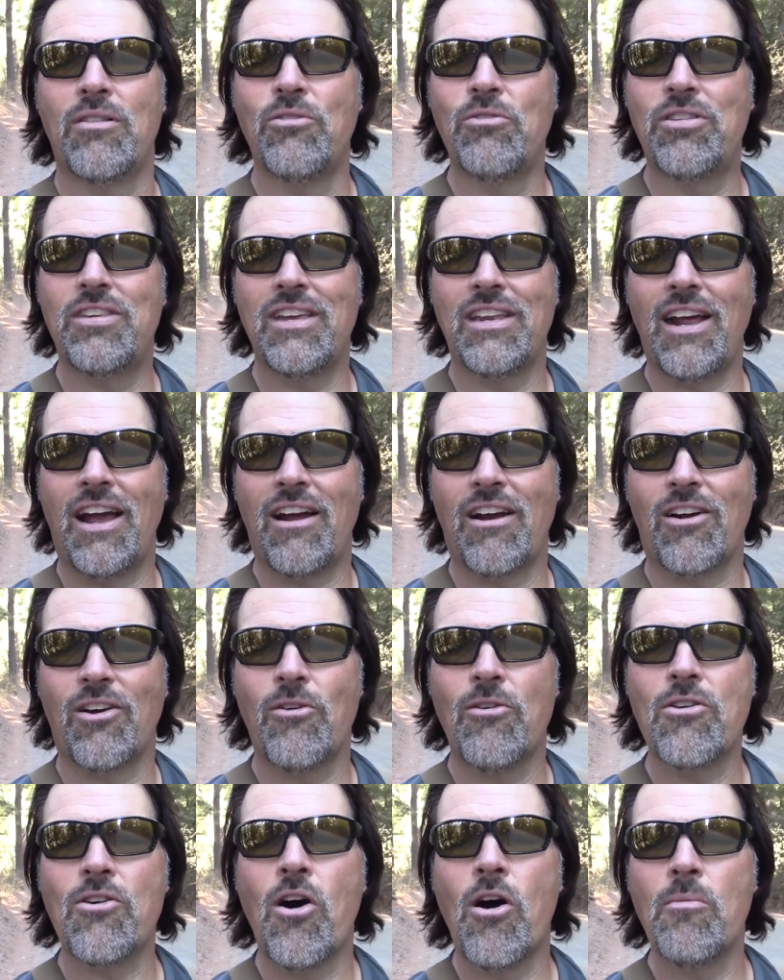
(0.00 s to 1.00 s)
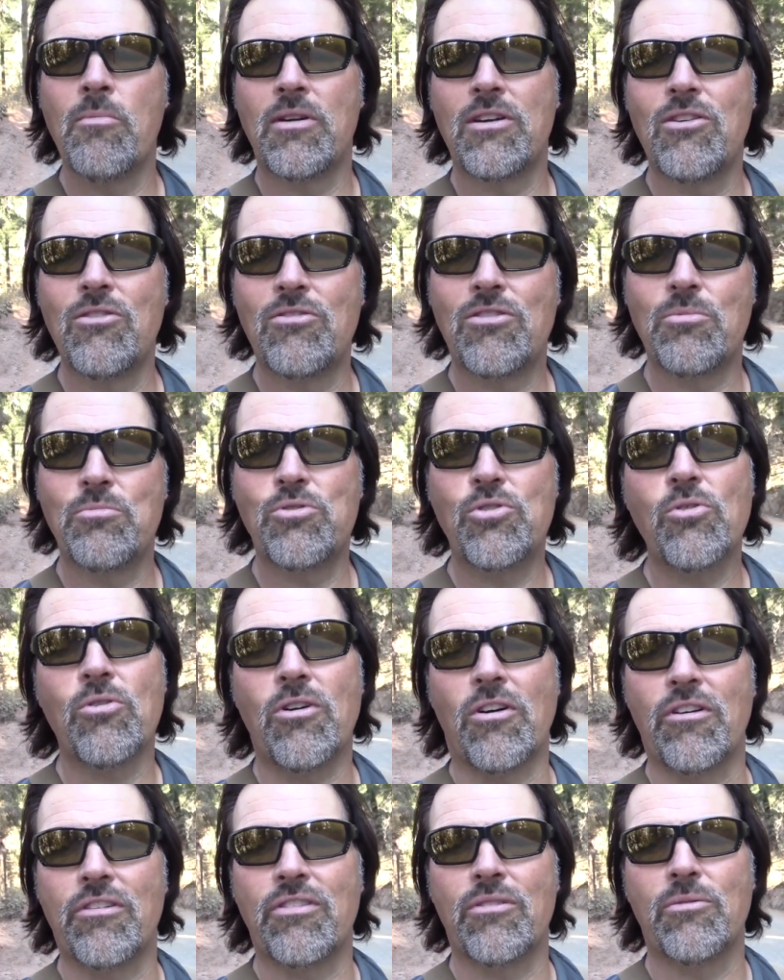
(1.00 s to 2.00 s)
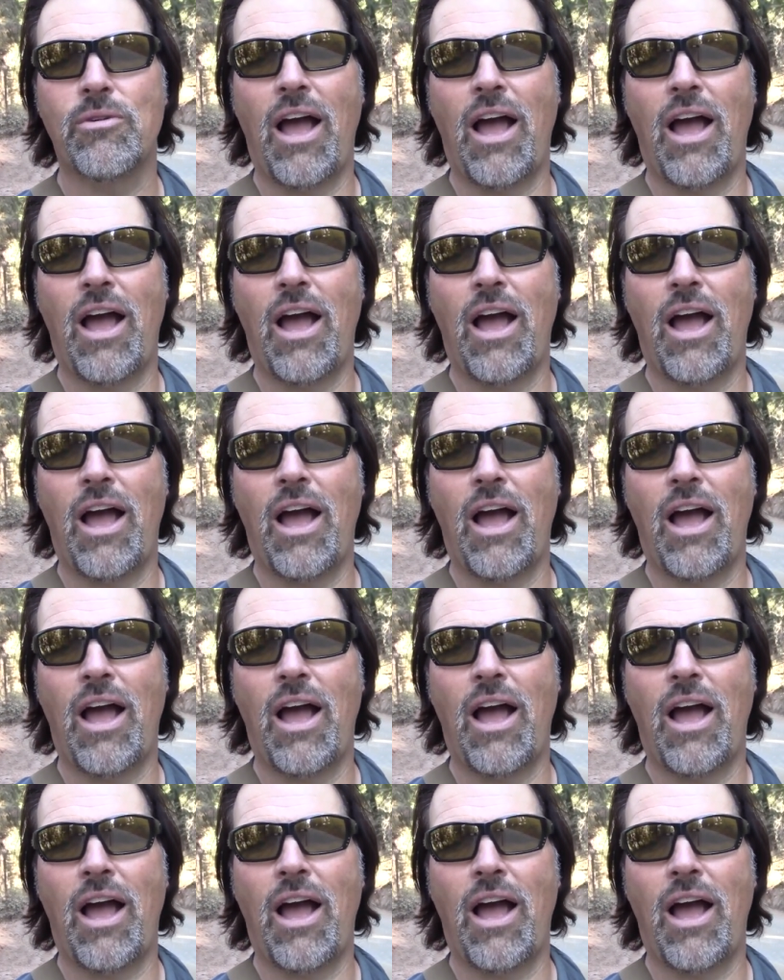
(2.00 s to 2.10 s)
Lucy and I are going home and do some chores.